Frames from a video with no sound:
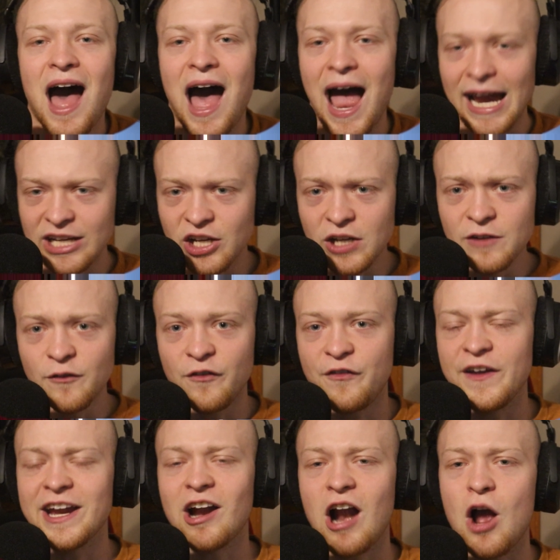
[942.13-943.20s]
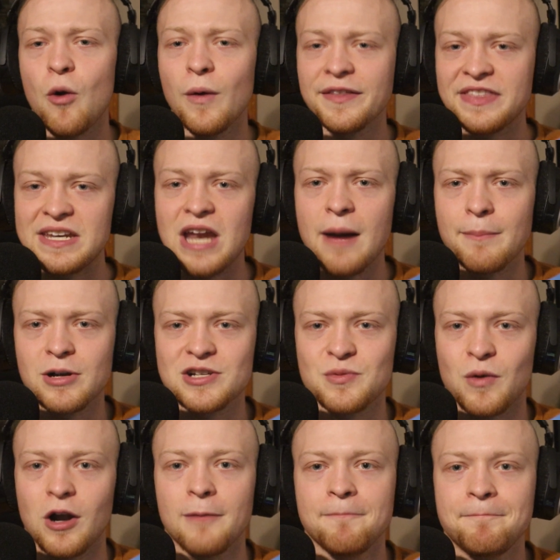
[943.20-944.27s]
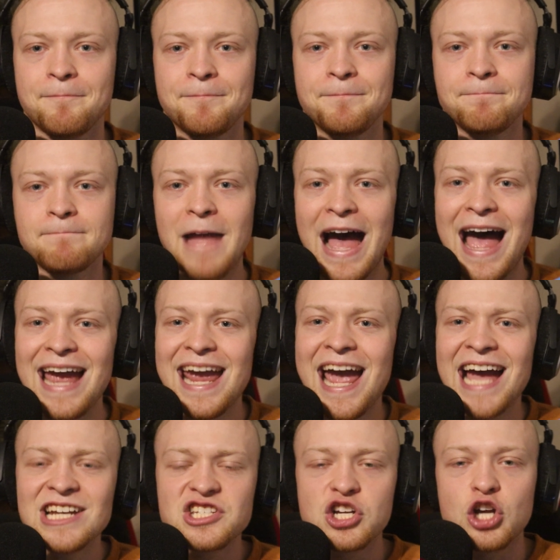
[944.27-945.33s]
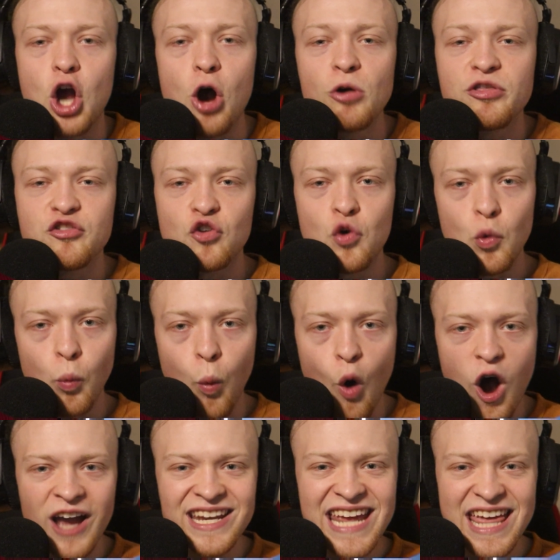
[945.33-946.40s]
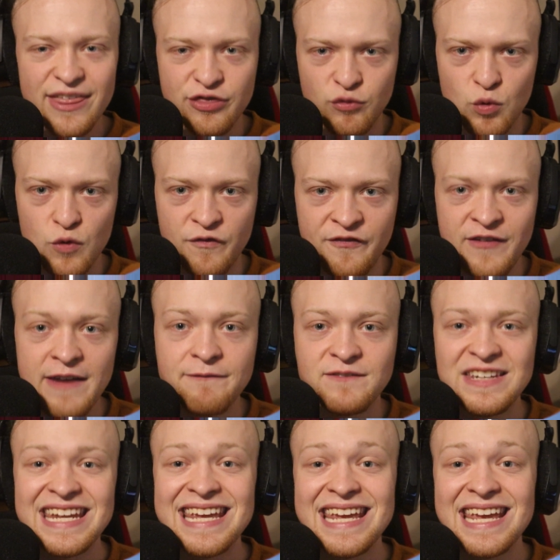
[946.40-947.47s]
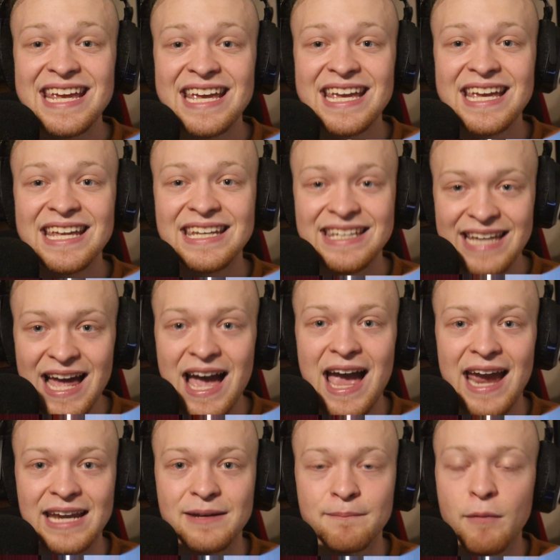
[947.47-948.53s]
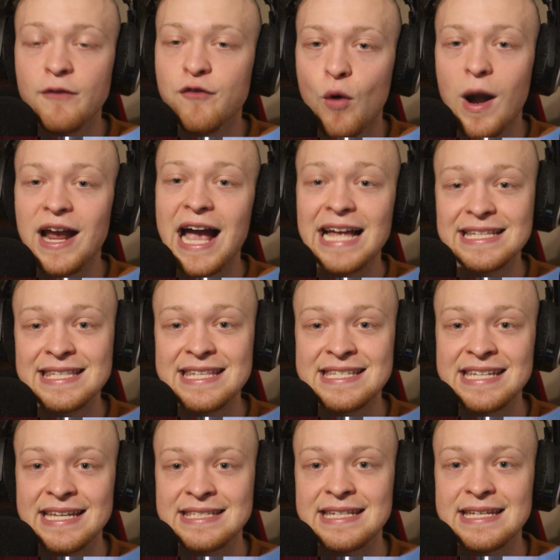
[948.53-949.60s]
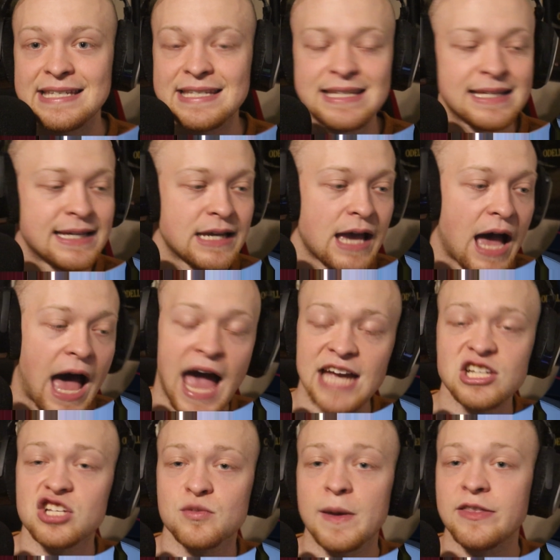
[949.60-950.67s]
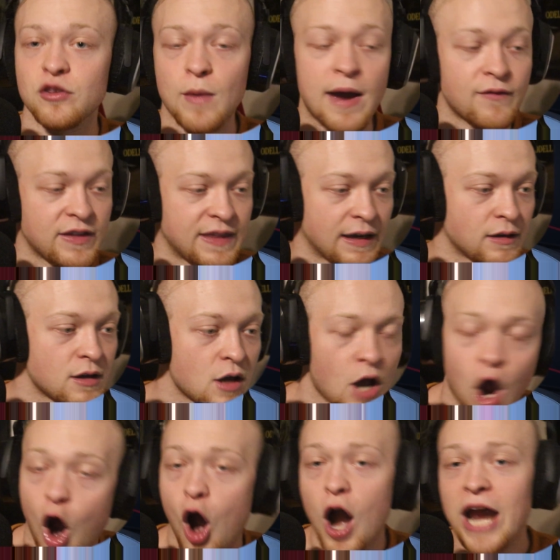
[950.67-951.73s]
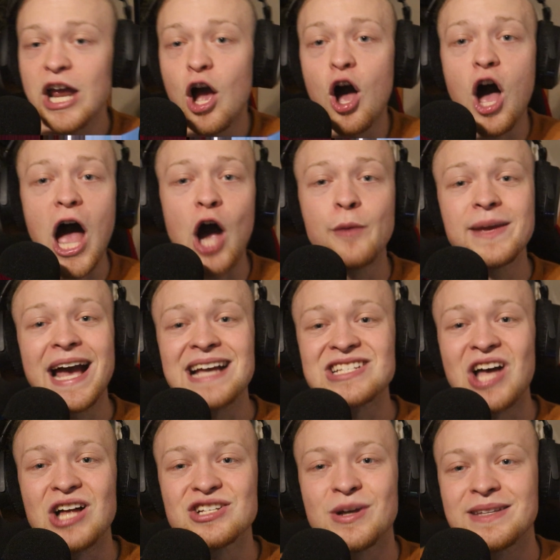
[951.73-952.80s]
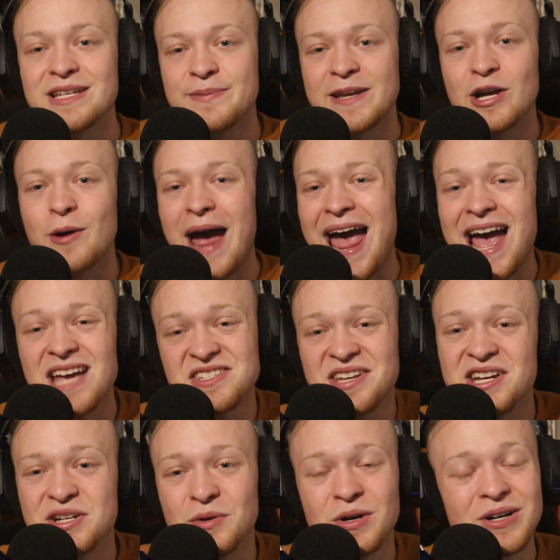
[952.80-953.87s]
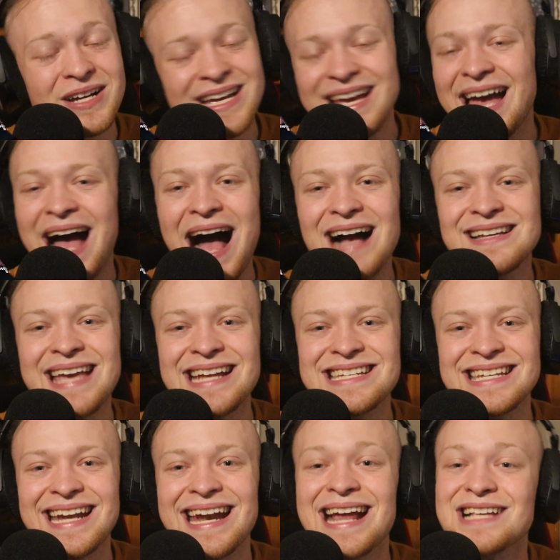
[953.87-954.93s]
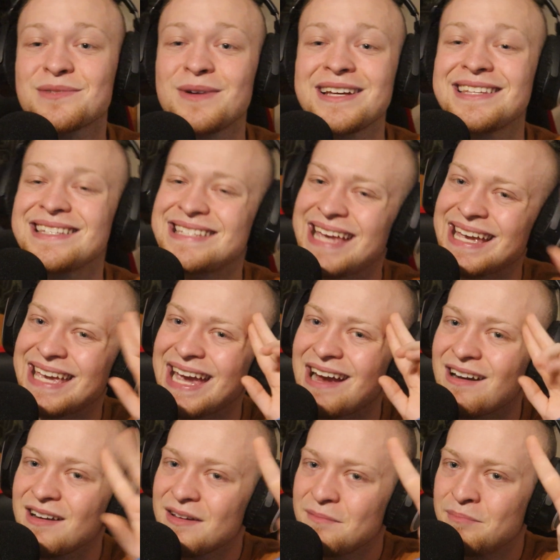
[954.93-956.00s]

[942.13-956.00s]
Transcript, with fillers: I couldn't figure out what the numbers were. I had to go through one through fifty-nine before I got to the sixties. I just went through everything. All right, y'all. I hope you guys all enjoyed this video. As usual, I'll catch you in the next one. Take care.